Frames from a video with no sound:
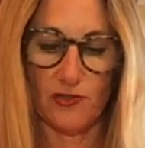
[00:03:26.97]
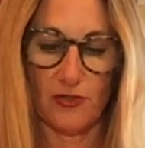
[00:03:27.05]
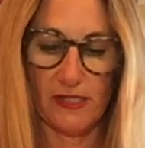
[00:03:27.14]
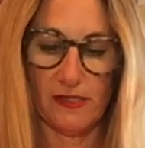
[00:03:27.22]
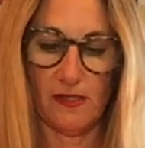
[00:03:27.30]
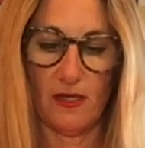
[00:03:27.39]

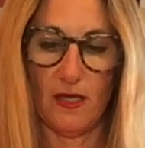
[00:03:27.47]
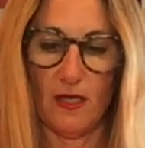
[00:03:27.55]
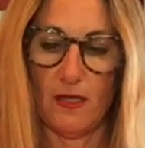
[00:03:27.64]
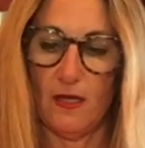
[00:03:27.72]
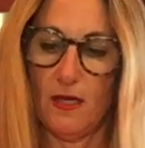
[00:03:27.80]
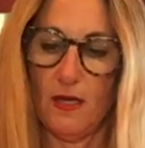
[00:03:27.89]

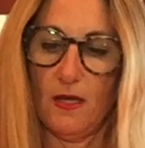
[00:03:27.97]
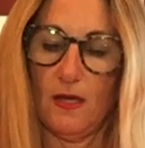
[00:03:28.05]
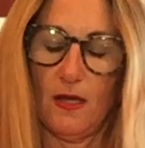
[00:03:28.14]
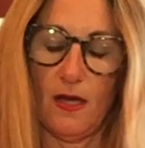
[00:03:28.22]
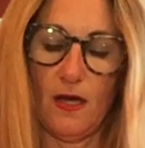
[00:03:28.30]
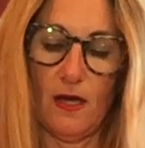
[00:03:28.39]
trusty
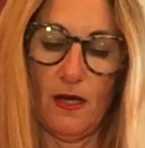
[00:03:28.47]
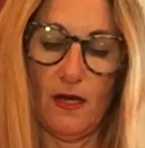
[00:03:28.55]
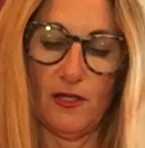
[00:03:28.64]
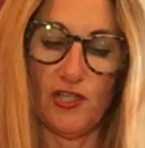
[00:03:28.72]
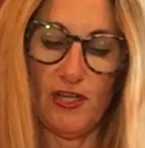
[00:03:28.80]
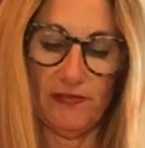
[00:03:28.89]

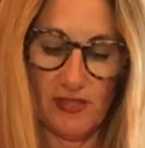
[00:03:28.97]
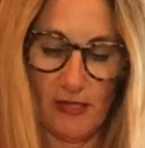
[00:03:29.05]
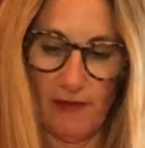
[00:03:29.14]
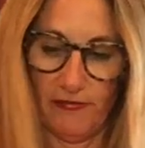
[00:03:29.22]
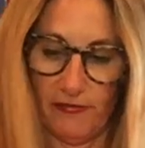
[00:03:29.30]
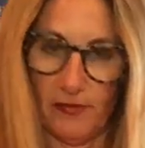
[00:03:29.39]
chef's
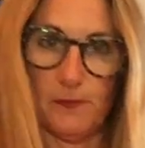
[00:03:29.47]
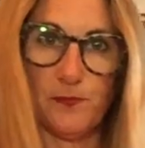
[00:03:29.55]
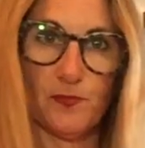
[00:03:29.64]
knife.